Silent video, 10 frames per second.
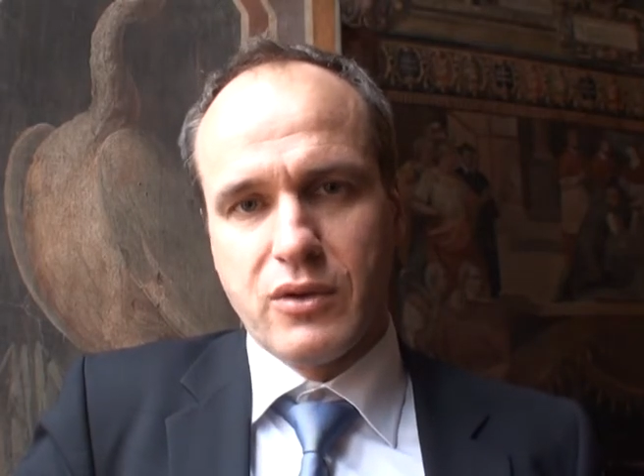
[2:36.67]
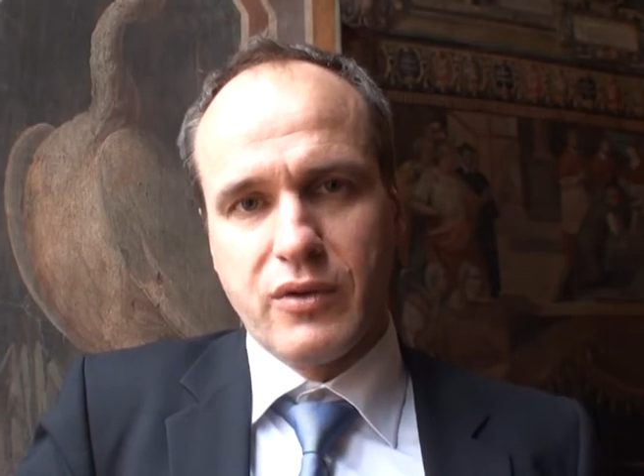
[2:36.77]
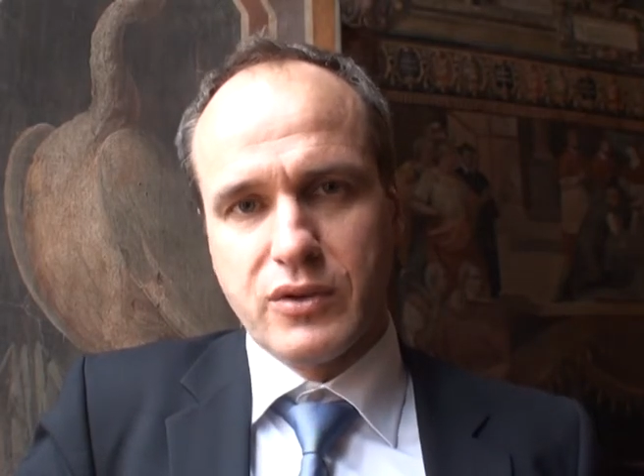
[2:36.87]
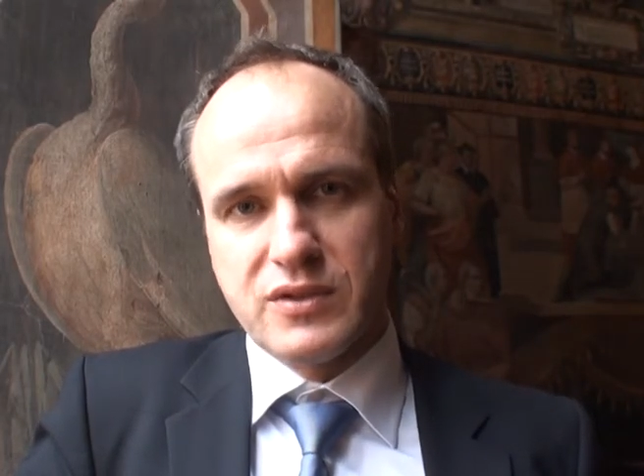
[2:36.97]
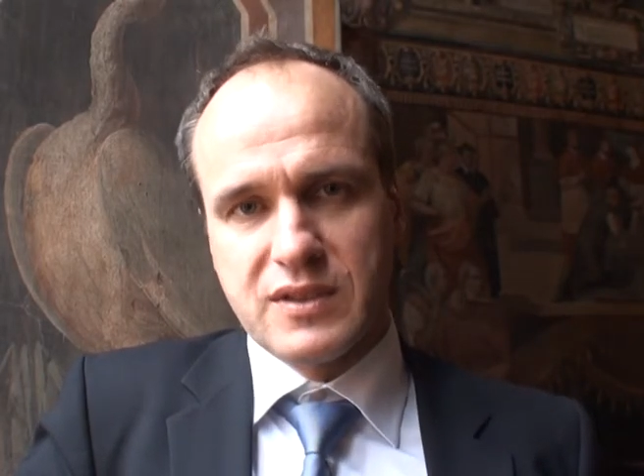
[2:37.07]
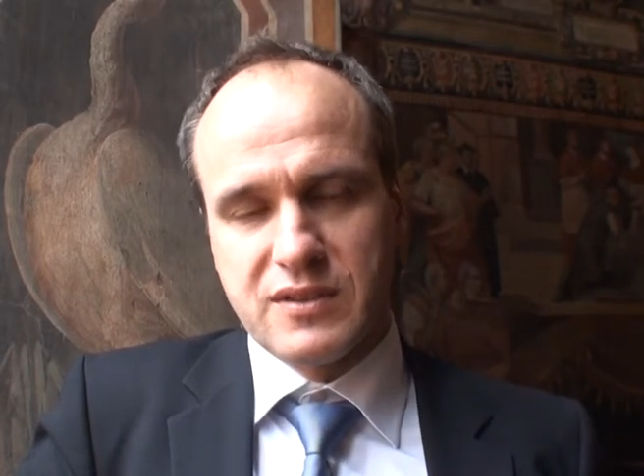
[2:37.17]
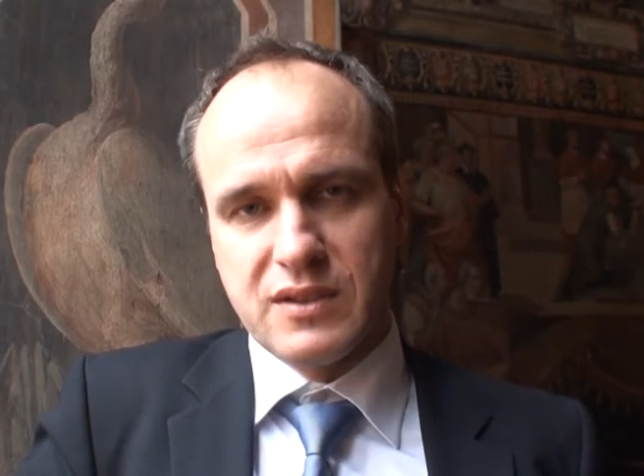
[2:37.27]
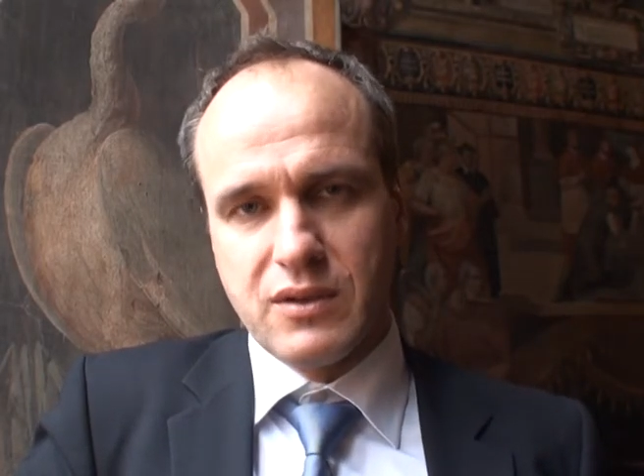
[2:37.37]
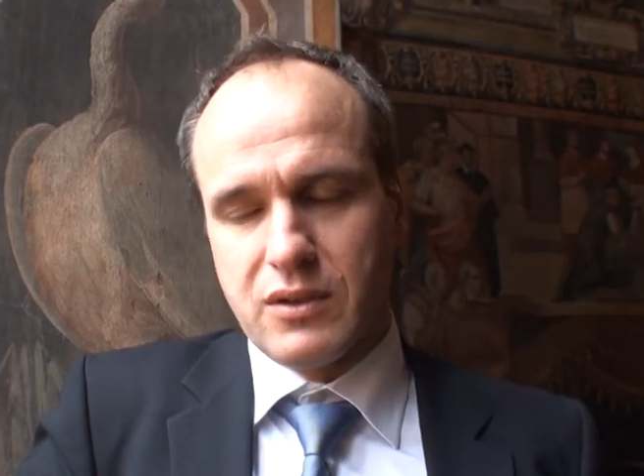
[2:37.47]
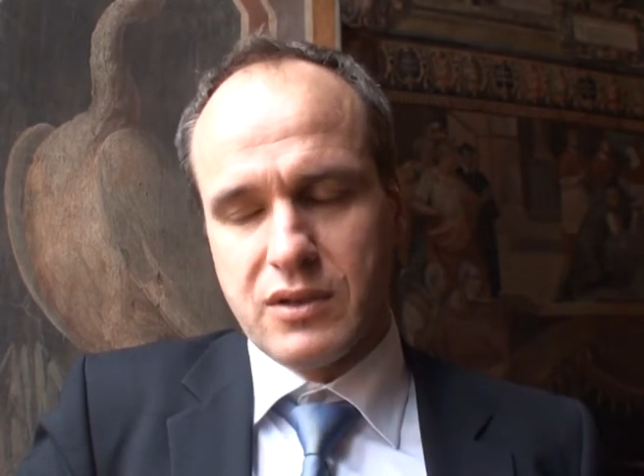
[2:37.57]
or
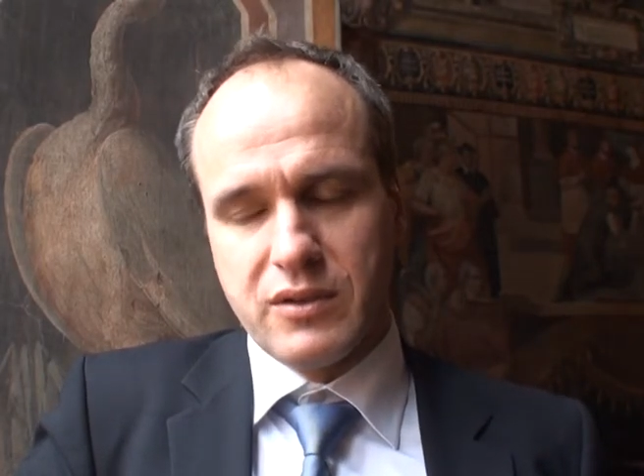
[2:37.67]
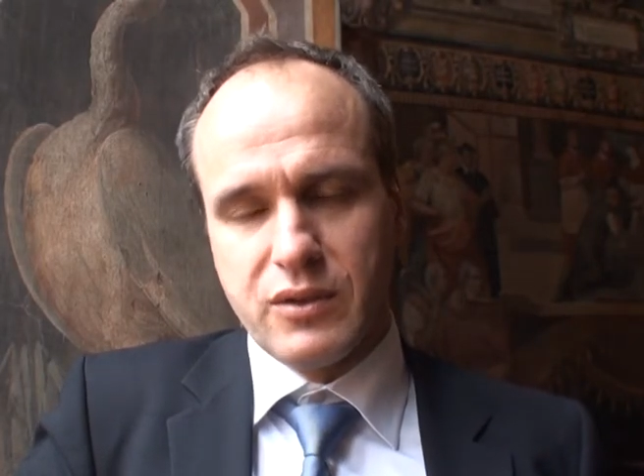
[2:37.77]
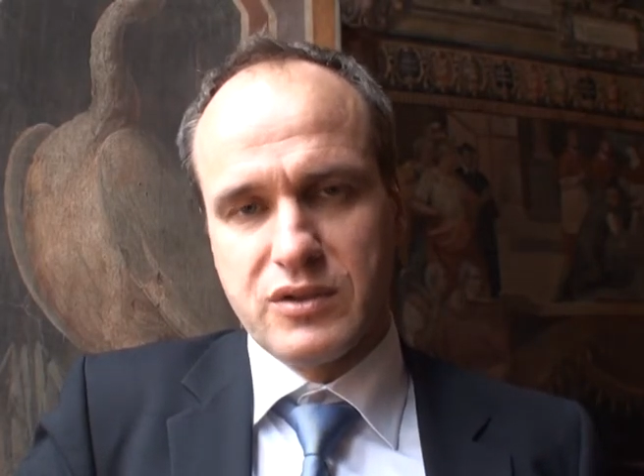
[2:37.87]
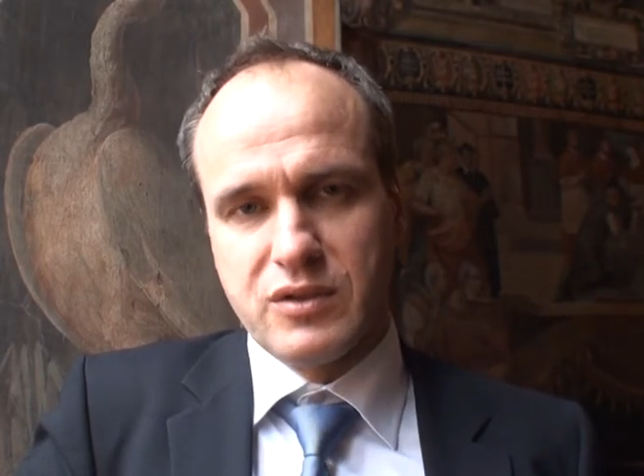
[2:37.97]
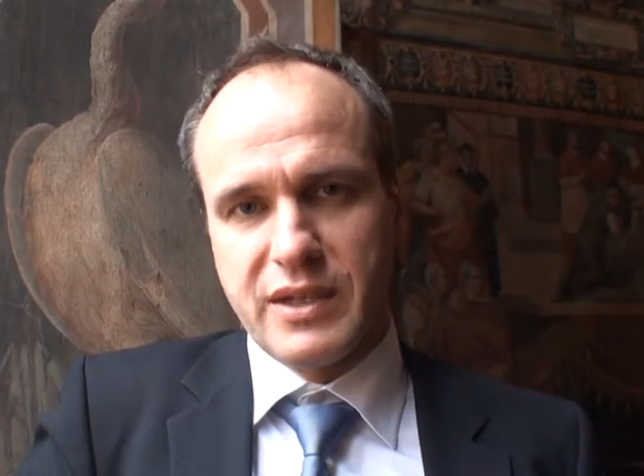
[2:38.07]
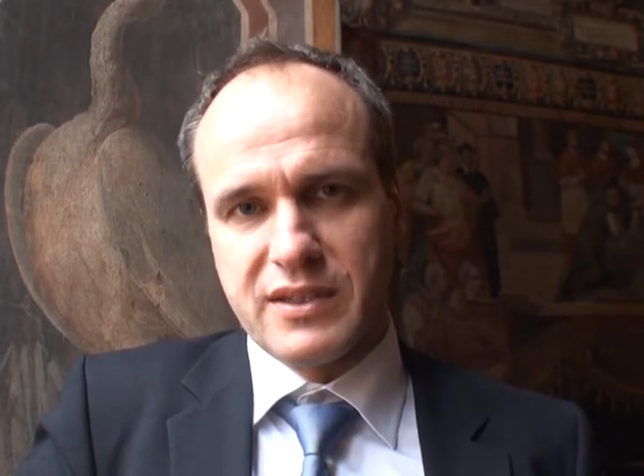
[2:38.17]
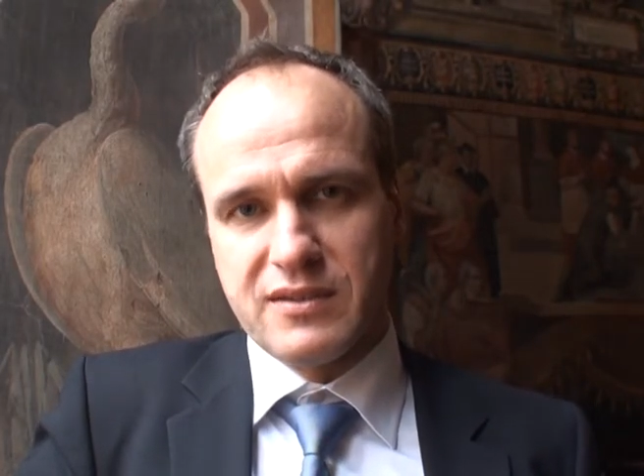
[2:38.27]
those who make